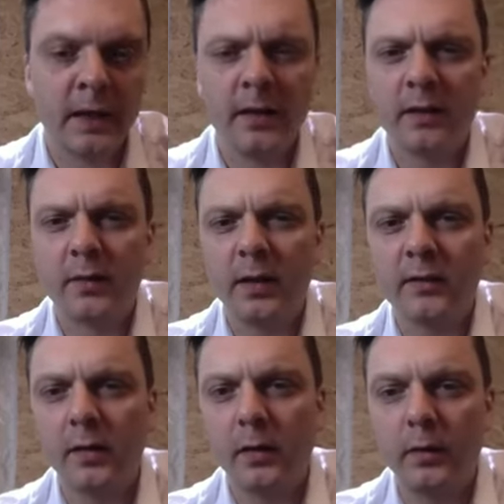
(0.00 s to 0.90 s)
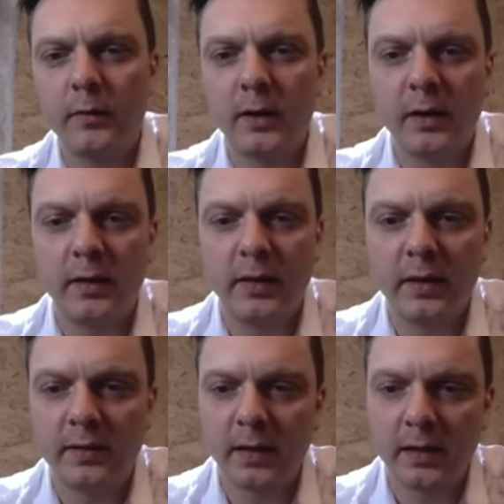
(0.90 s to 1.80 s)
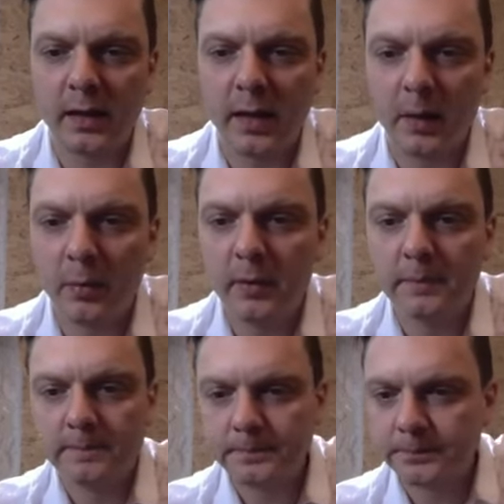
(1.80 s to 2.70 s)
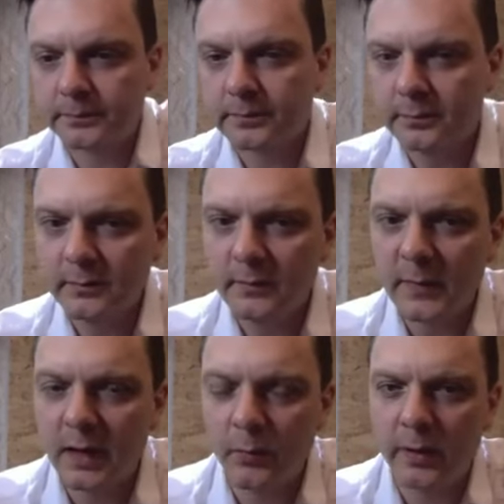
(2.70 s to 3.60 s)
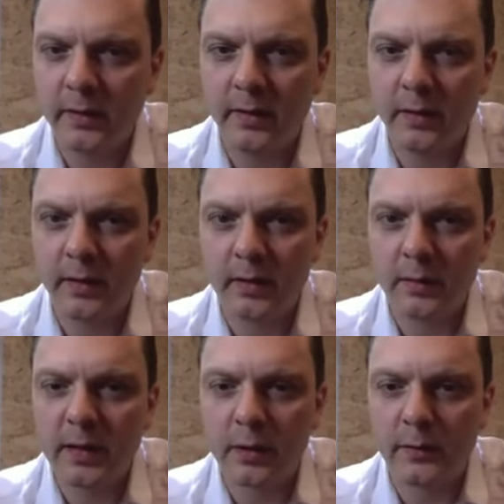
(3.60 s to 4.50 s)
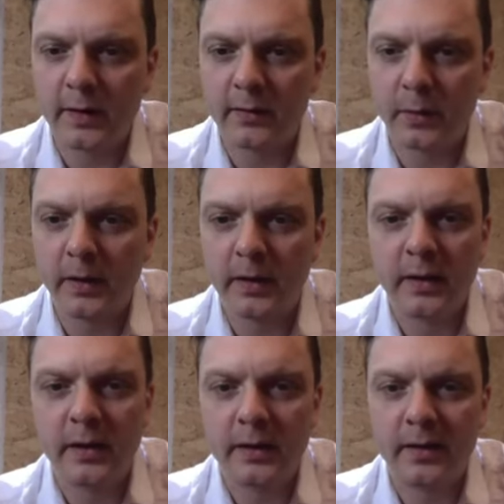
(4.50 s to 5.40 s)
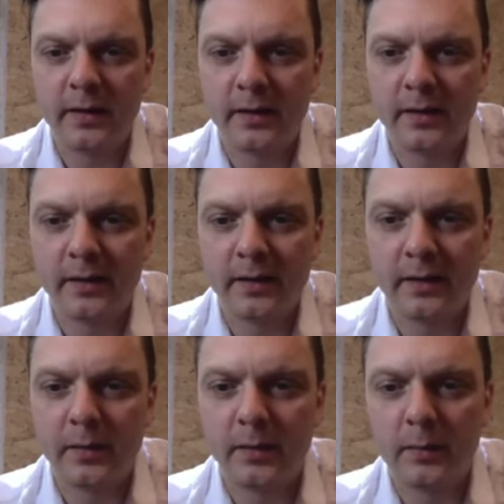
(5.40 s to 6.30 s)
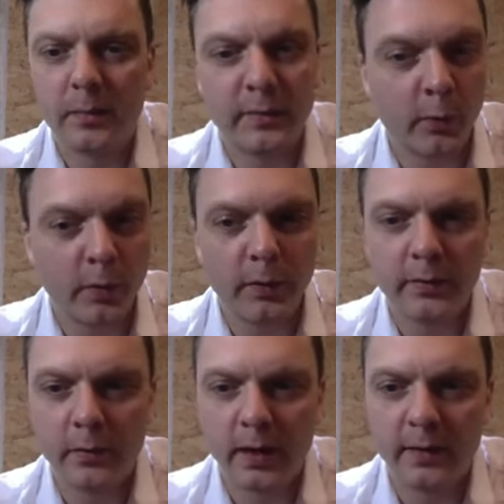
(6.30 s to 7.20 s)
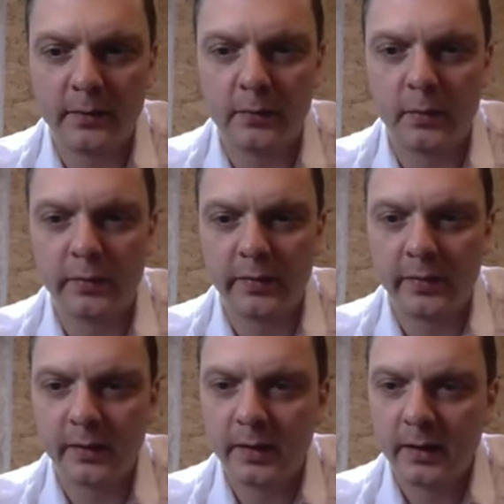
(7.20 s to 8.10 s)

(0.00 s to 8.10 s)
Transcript: So there's a lot of things that can happen with the green coffee as well, before roast or after roast.